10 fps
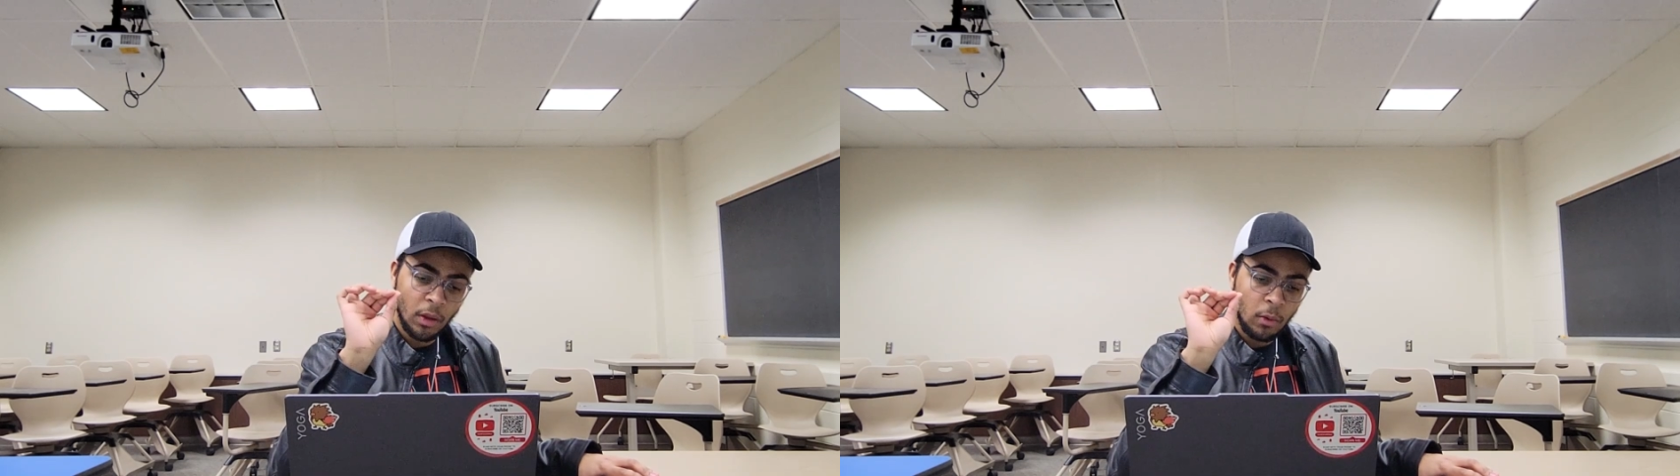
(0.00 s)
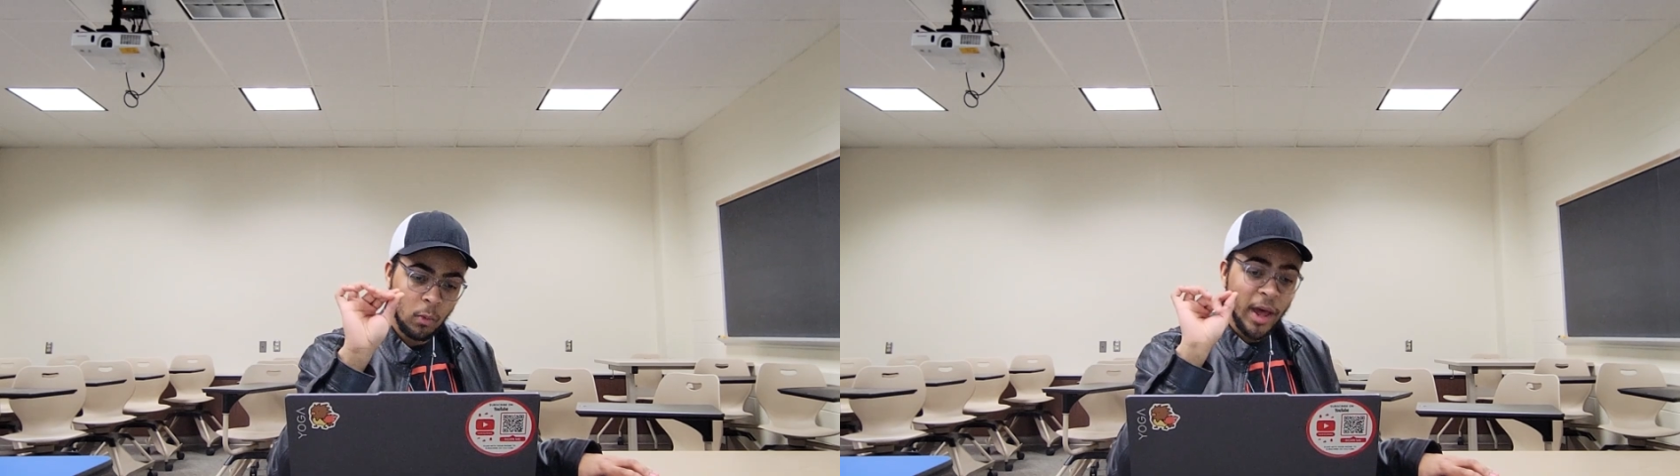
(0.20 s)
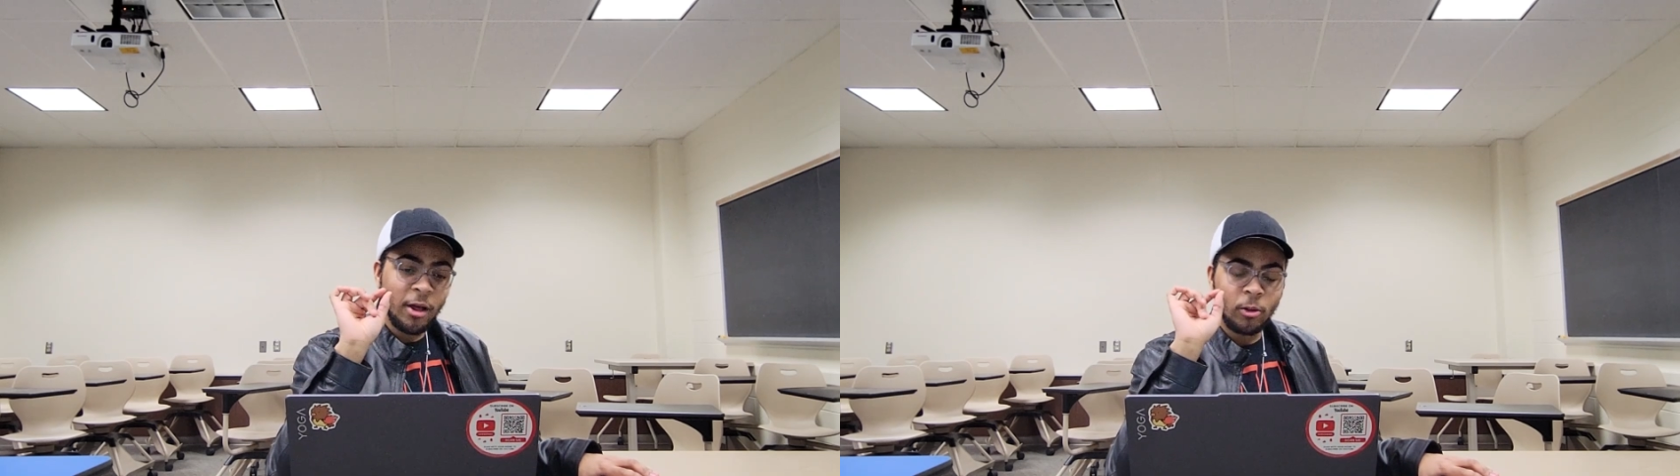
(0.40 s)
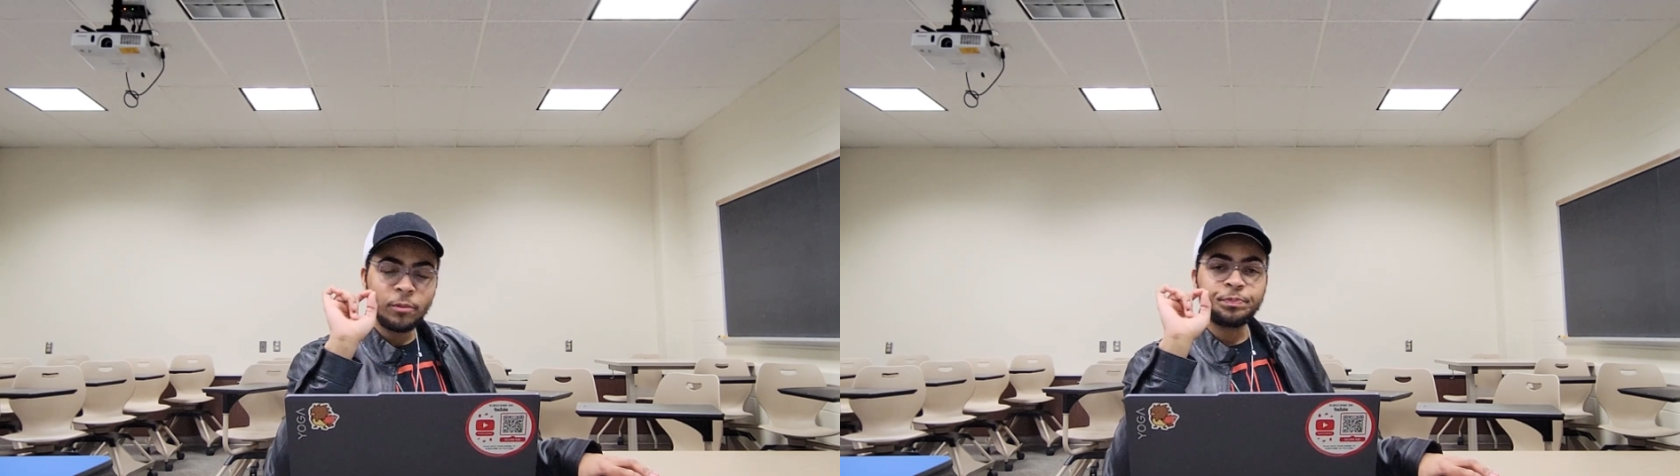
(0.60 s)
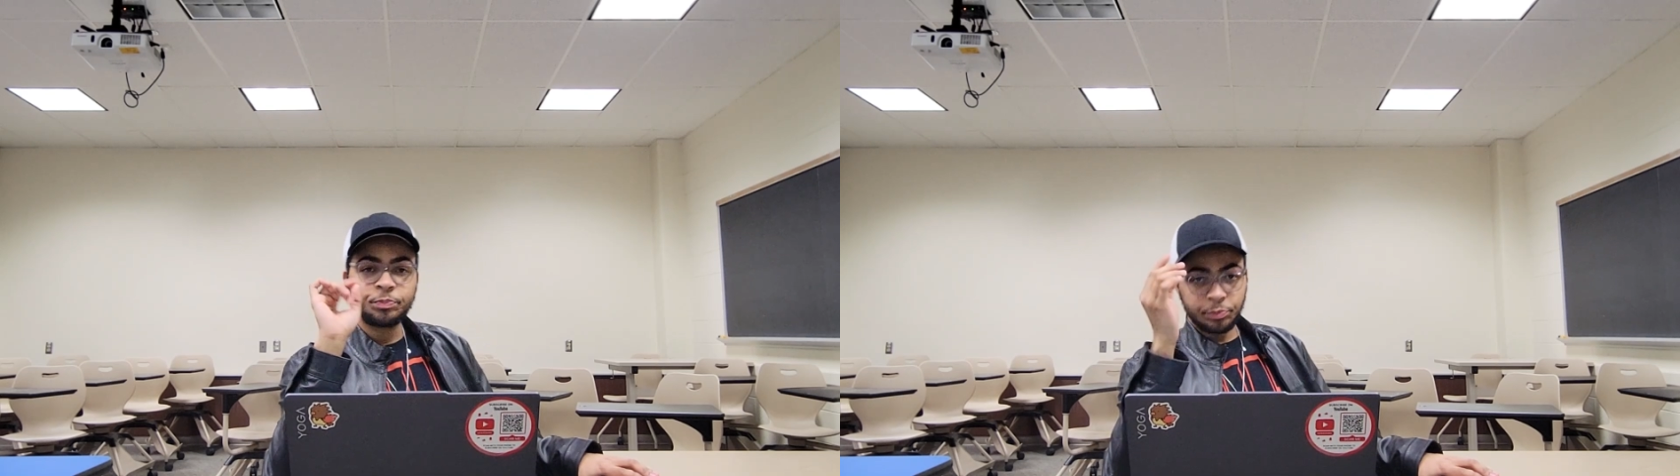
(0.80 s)

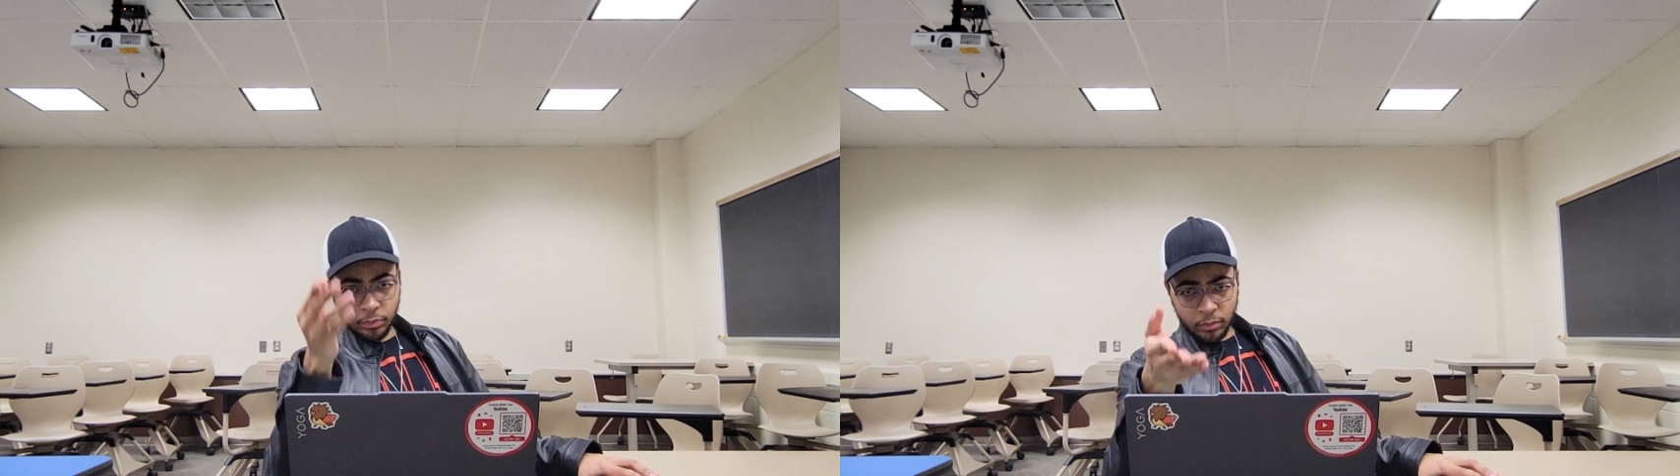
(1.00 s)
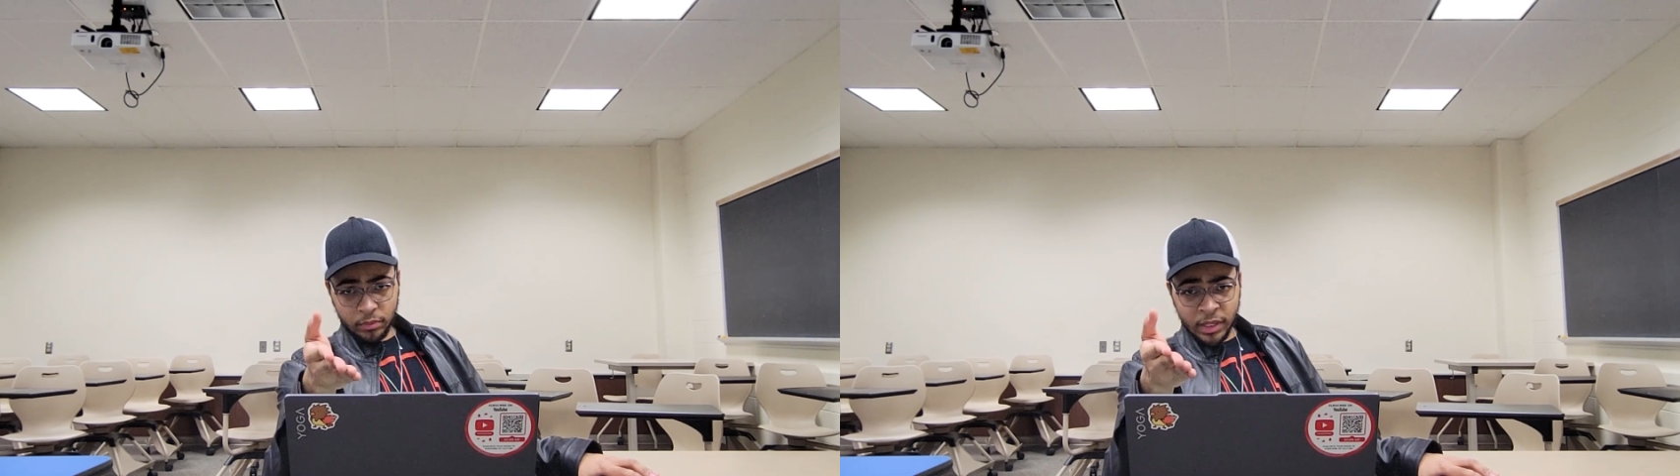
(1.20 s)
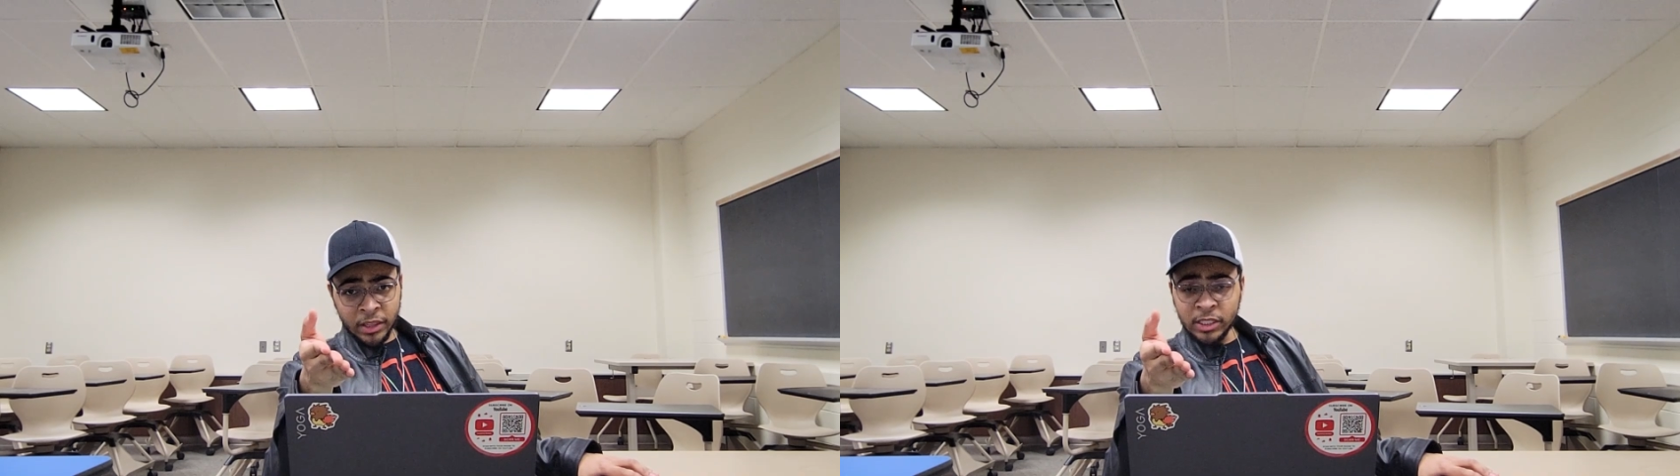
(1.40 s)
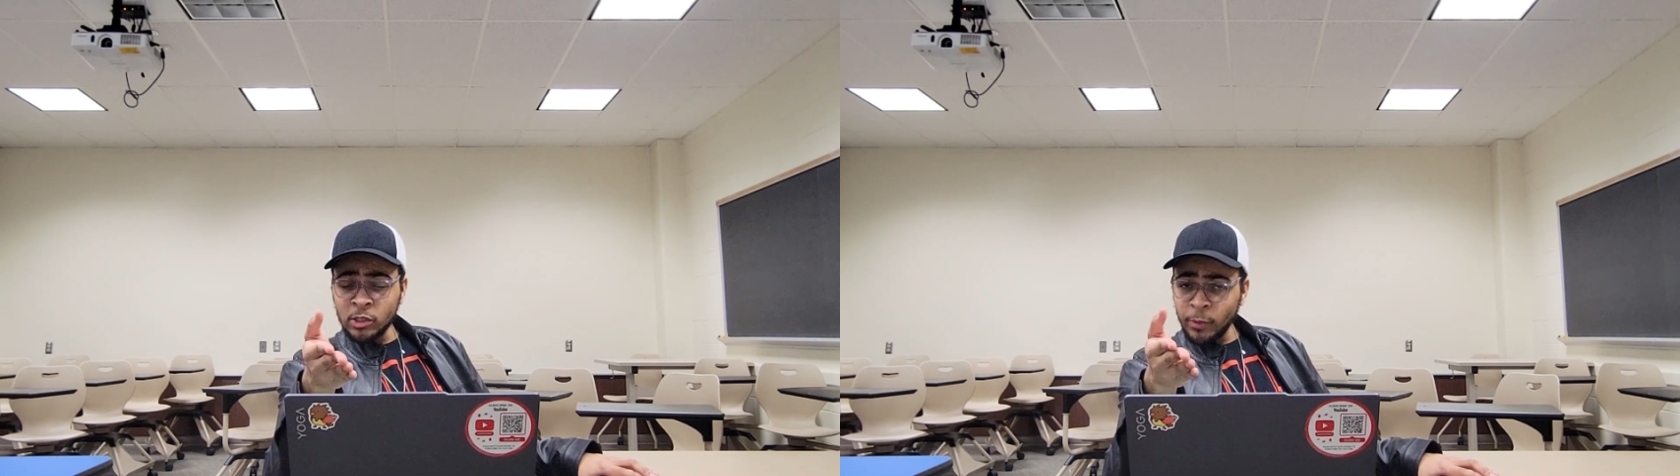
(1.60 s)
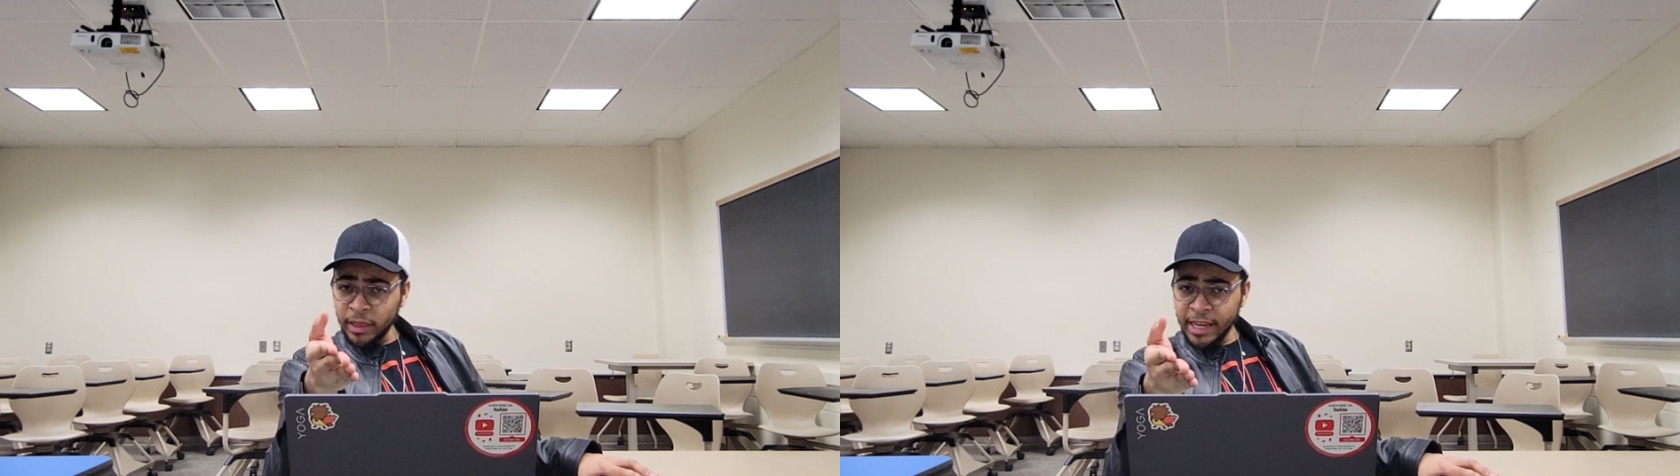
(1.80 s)
Well, this is where